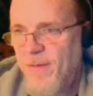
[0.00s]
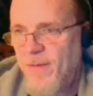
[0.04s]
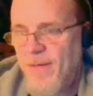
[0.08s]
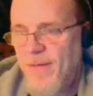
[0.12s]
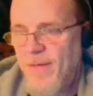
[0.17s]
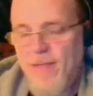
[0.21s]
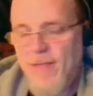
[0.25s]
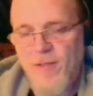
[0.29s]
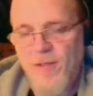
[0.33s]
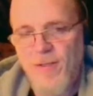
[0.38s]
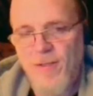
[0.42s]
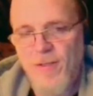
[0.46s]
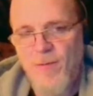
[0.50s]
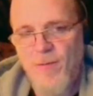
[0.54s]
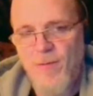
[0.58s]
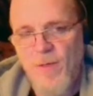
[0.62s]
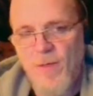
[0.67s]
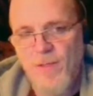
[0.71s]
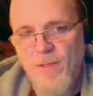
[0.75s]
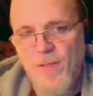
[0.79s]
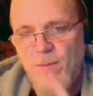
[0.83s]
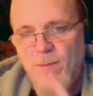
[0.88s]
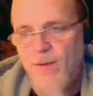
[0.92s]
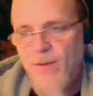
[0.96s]
I'm not sure.
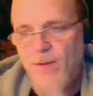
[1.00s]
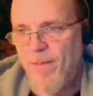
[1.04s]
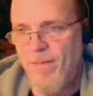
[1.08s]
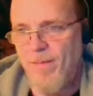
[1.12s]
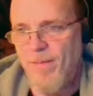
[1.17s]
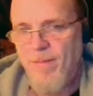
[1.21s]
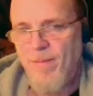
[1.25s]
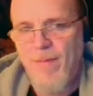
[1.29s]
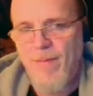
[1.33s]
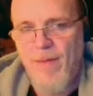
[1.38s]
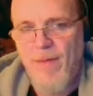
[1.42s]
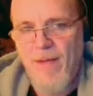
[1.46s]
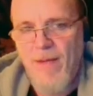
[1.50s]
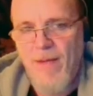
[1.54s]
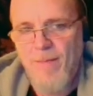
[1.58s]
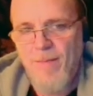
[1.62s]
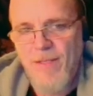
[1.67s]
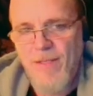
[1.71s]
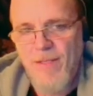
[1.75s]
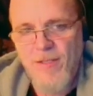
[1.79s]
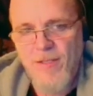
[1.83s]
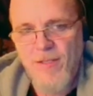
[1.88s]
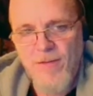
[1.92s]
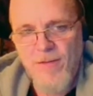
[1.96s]
Once per
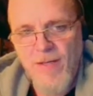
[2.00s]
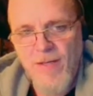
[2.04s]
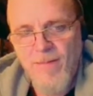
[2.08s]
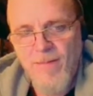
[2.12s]
mystery.